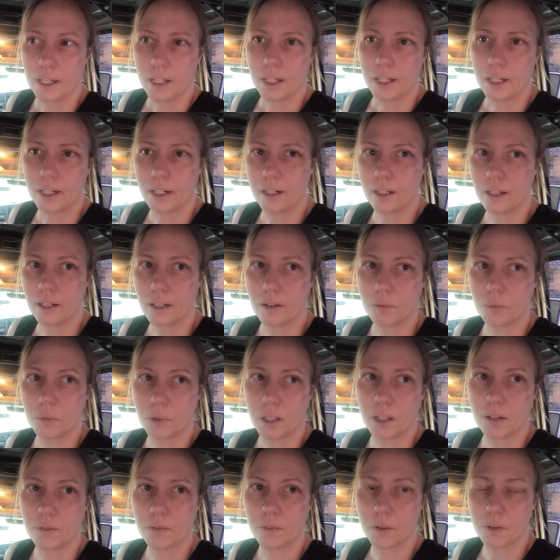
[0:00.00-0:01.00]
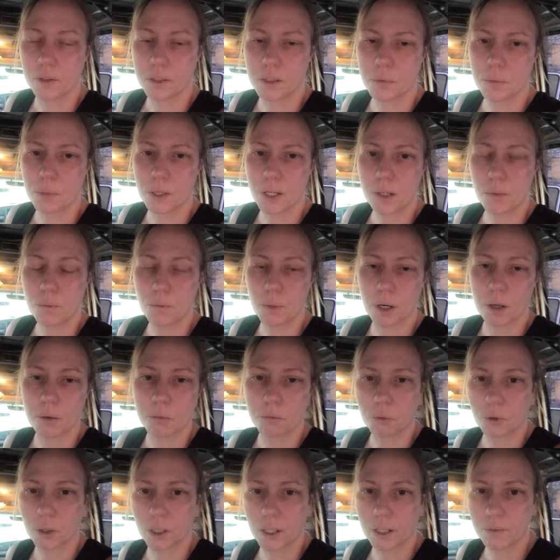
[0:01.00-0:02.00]
hit a little bit of a speed
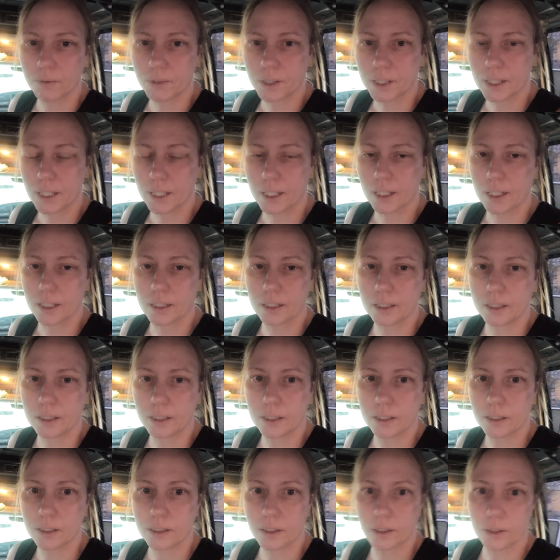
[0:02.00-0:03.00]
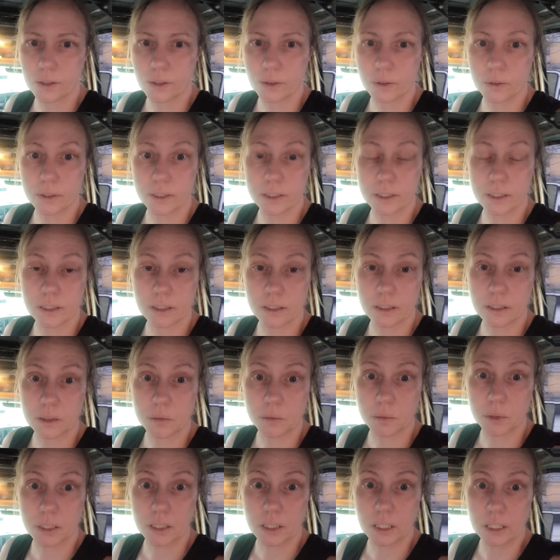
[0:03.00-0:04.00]
bump where everything I need to do is a little
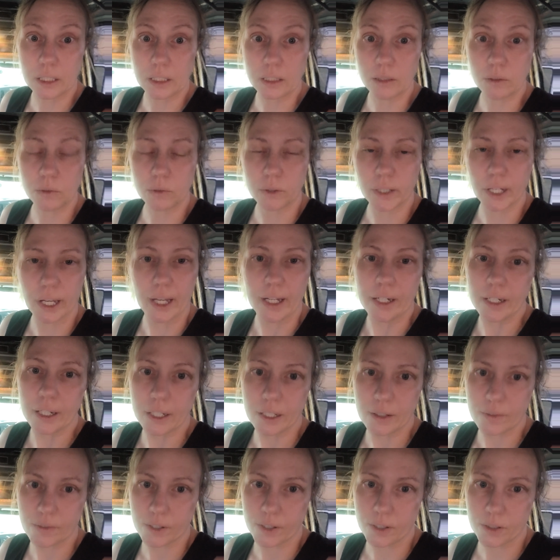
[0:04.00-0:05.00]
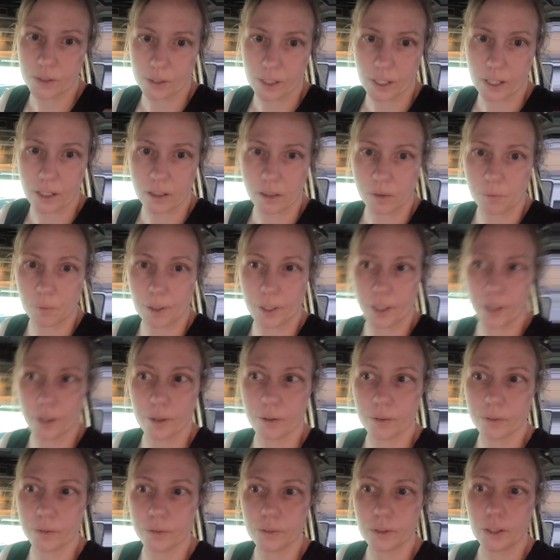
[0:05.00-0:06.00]
bit like, oh, can I even do that on my
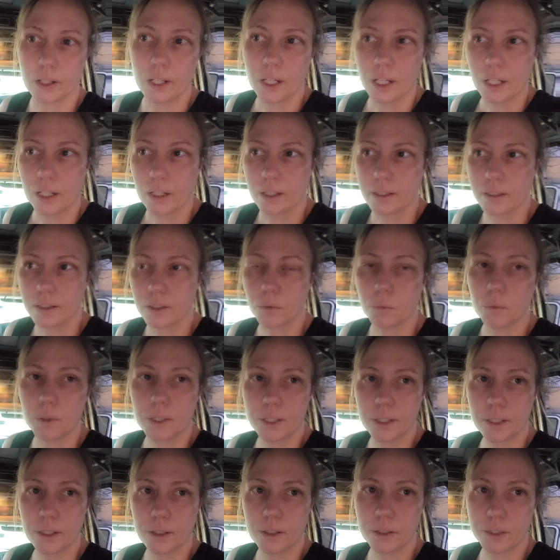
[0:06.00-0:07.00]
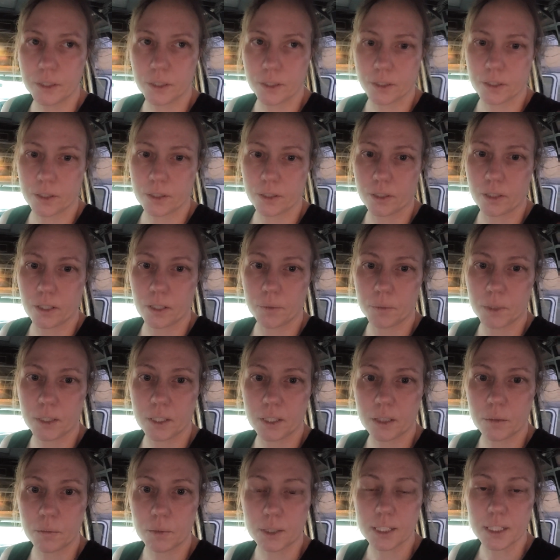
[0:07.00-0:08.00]
own? Like the windows I'm gonna
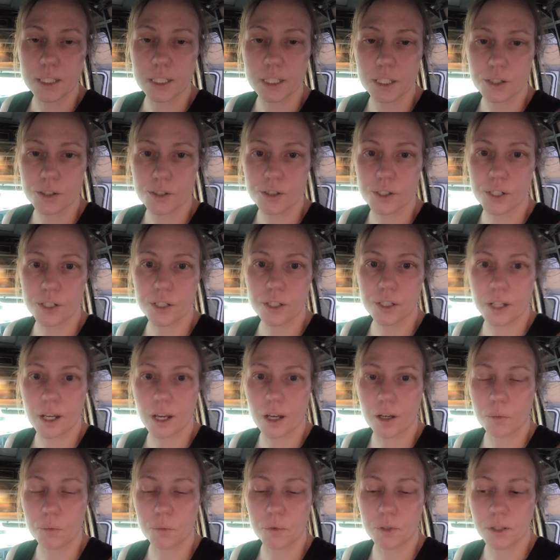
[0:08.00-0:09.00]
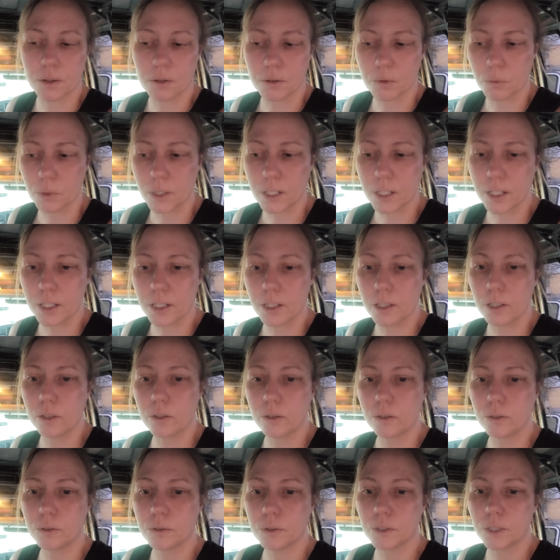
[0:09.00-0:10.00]
need my sister's help with the
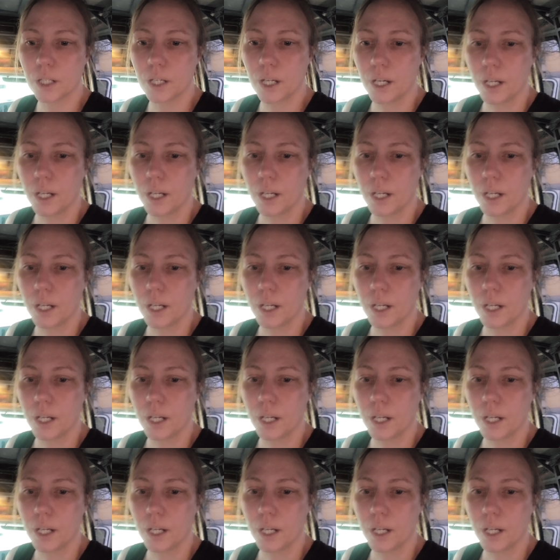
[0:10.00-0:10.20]
windows,